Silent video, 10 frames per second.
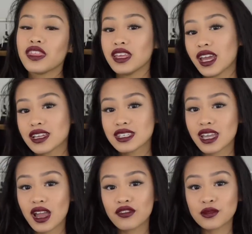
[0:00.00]
The next thing
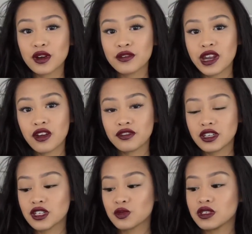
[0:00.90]
I got from Urban
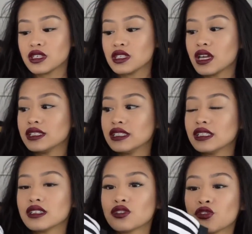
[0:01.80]
Outfitters was this
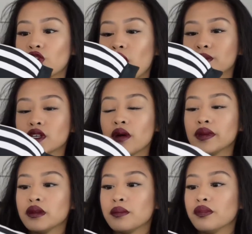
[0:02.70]
Adidas crop top in